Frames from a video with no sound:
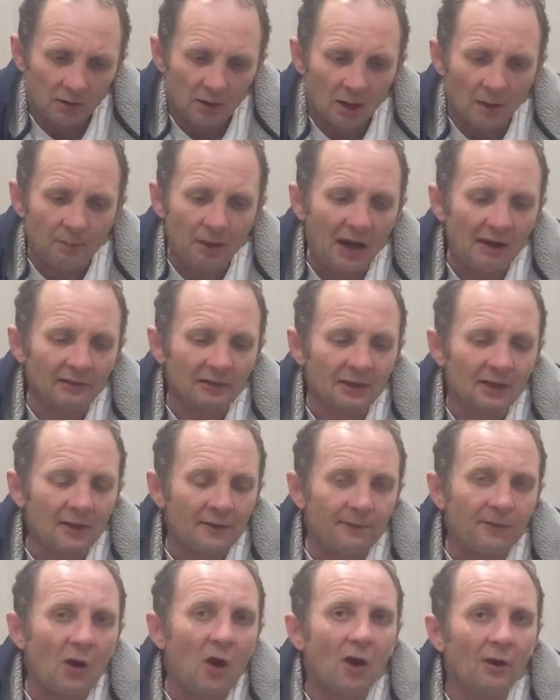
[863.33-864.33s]
apparently the
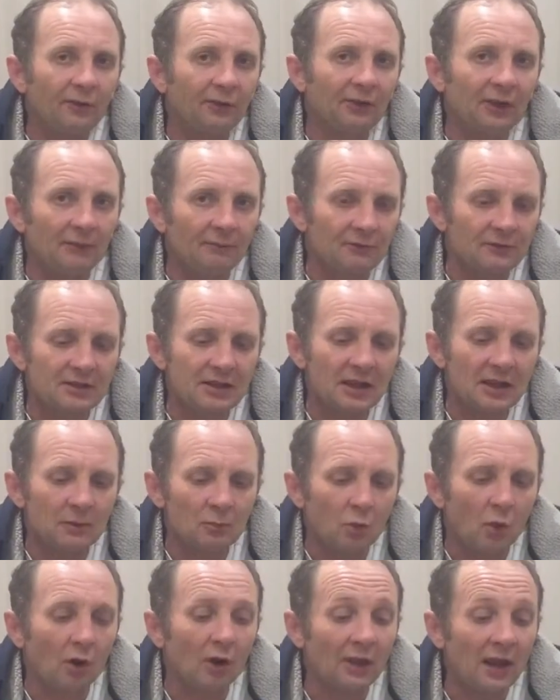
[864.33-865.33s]

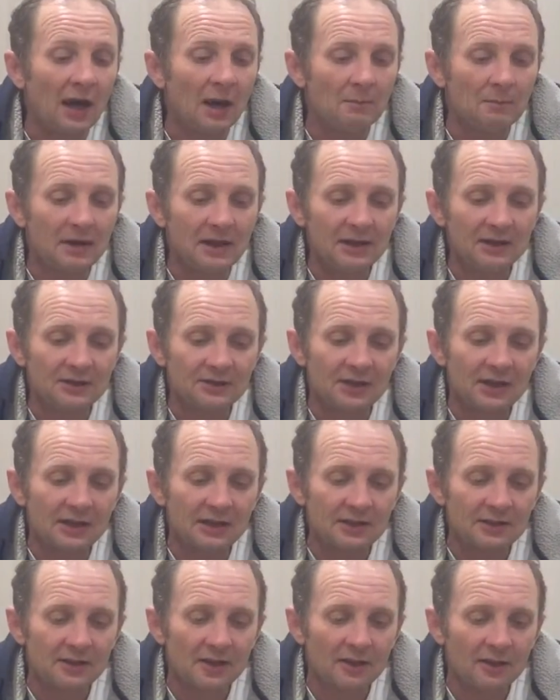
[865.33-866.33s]
5/17, what that means
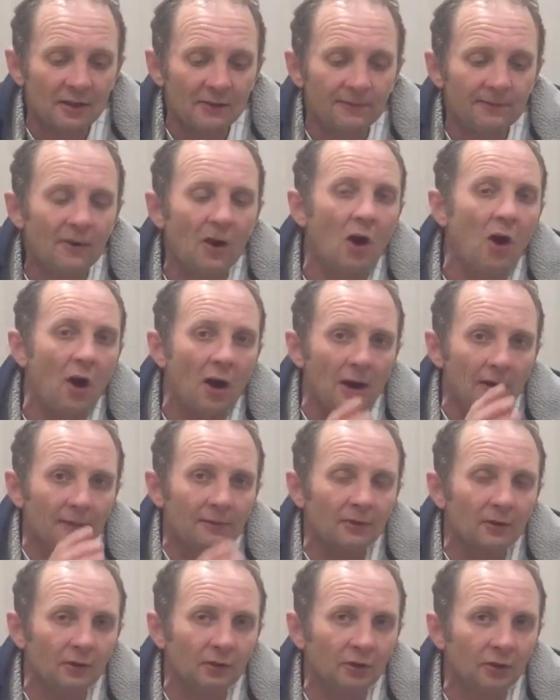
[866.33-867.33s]
is the
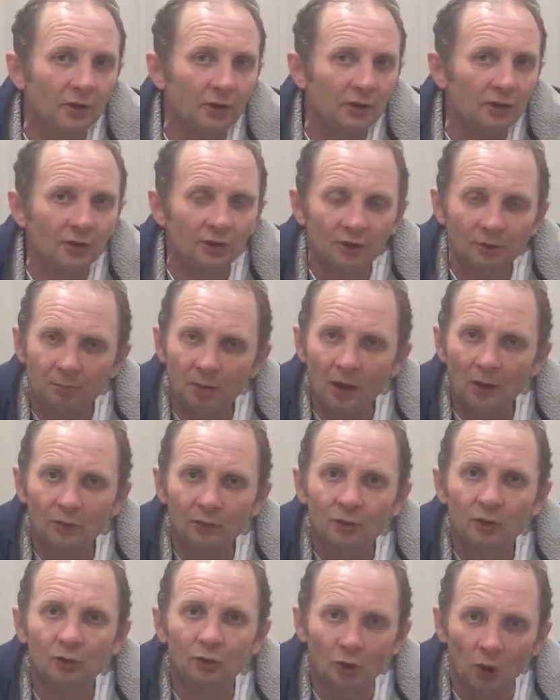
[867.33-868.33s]
5, you're
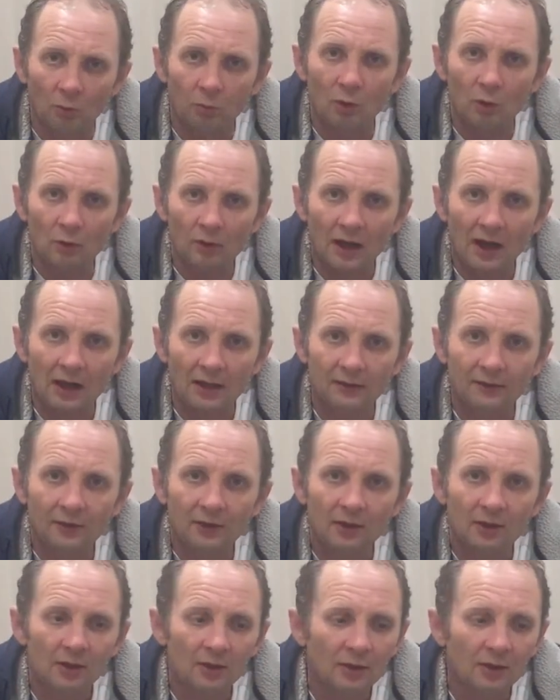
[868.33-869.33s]
supposed to double
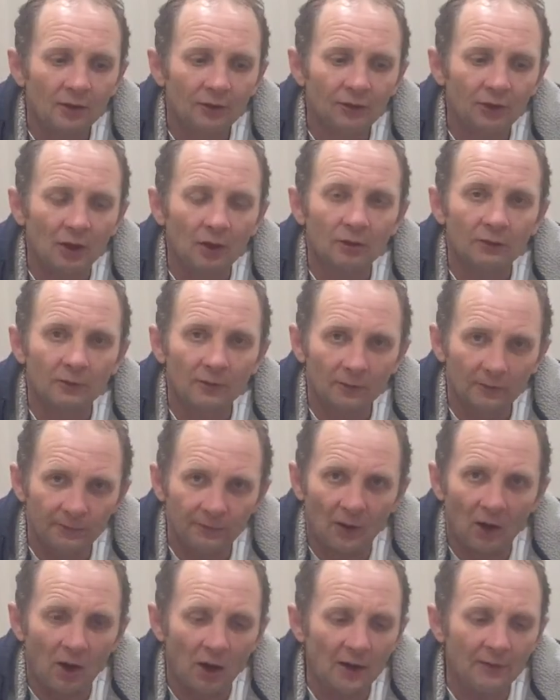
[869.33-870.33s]
that. So
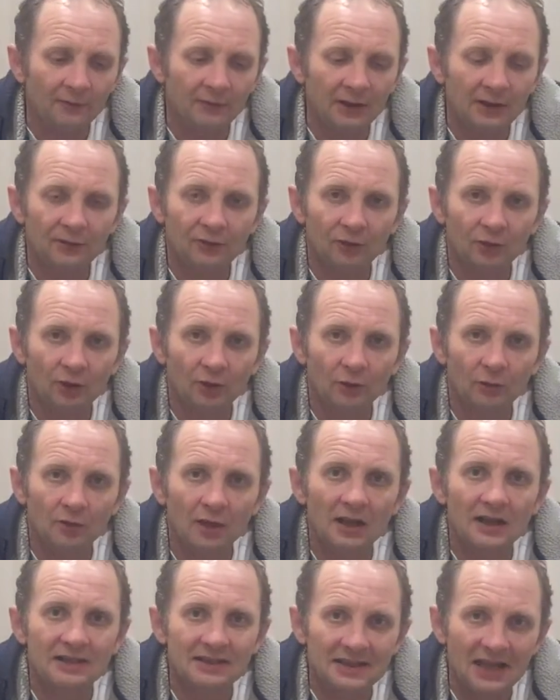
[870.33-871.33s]
5 gives
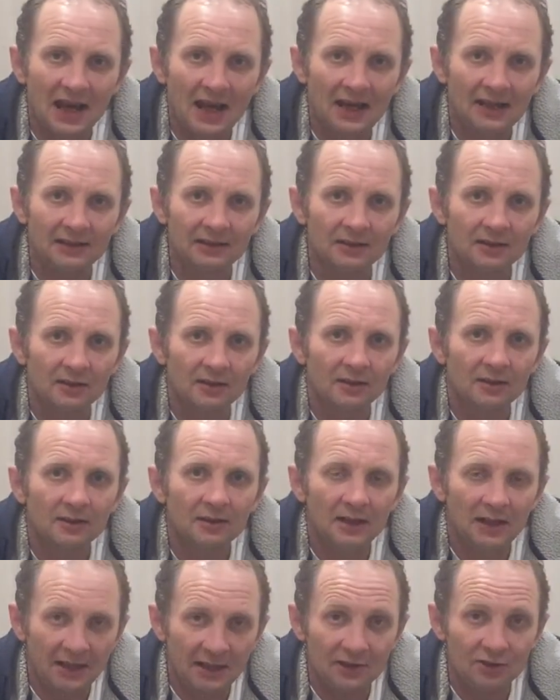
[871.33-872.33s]
you a
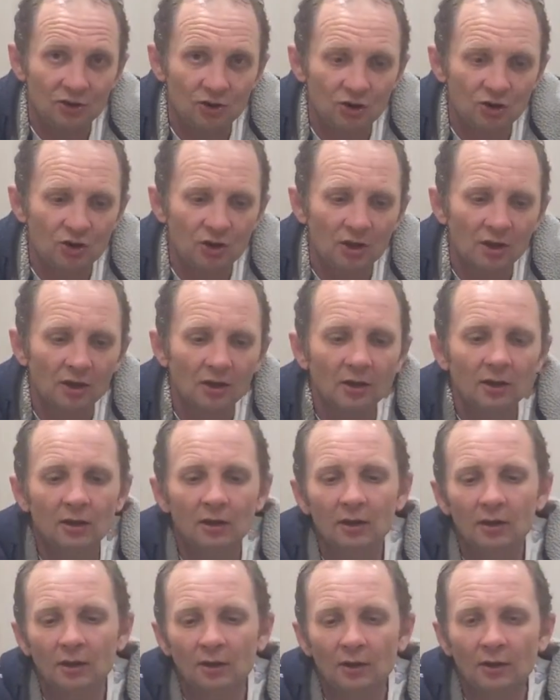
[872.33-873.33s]
10-inch
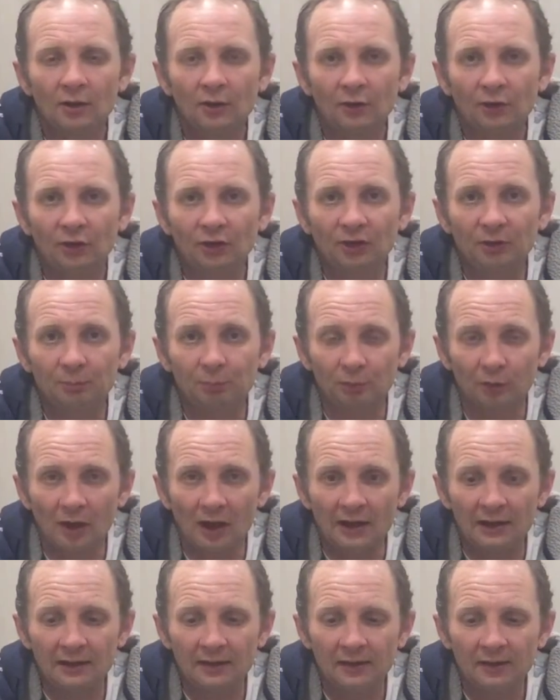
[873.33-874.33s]

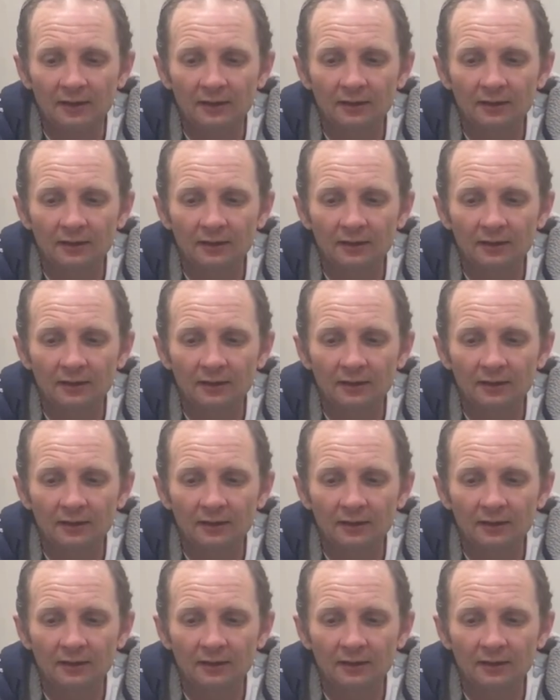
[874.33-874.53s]
spray